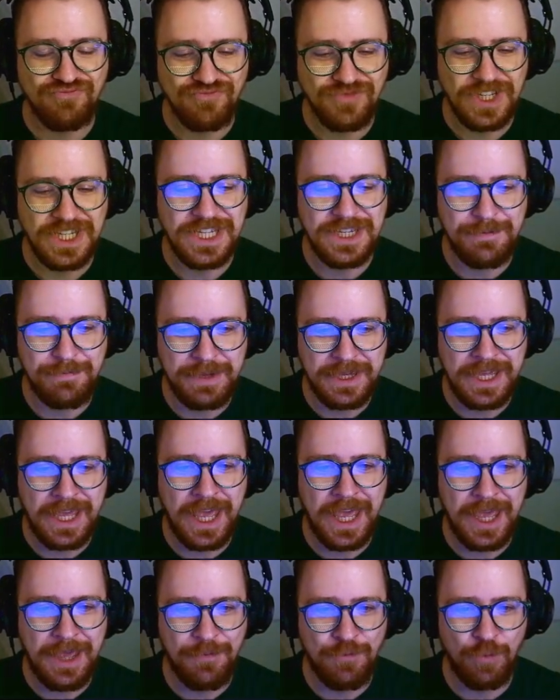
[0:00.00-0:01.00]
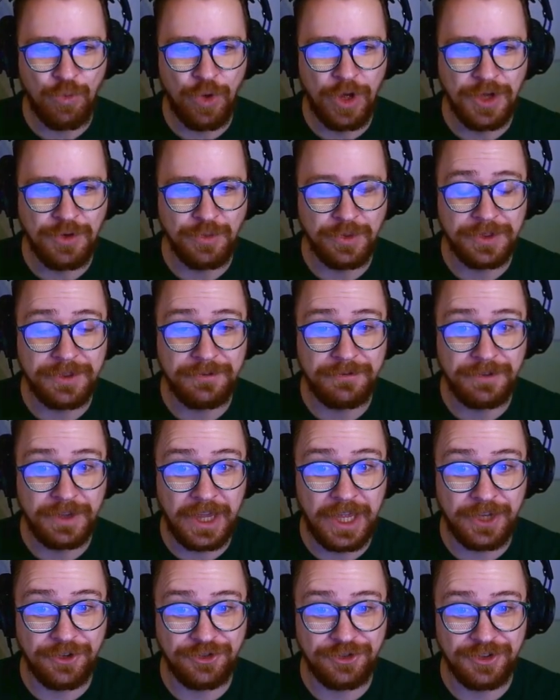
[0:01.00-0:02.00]
It became one with the
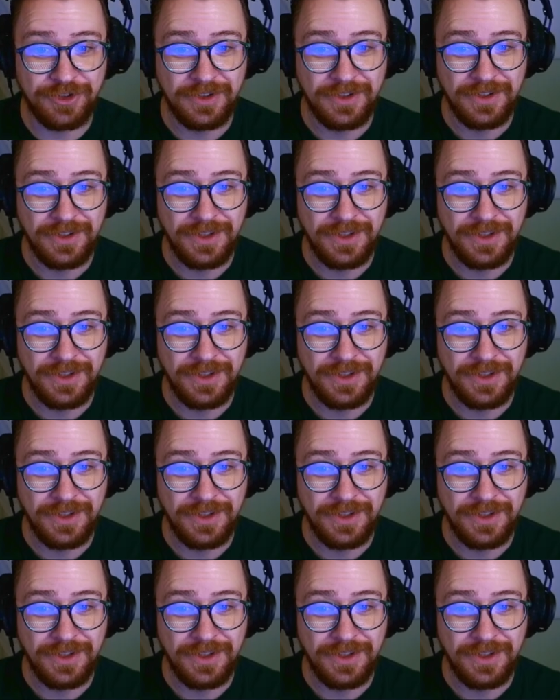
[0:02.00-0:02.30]
flesh.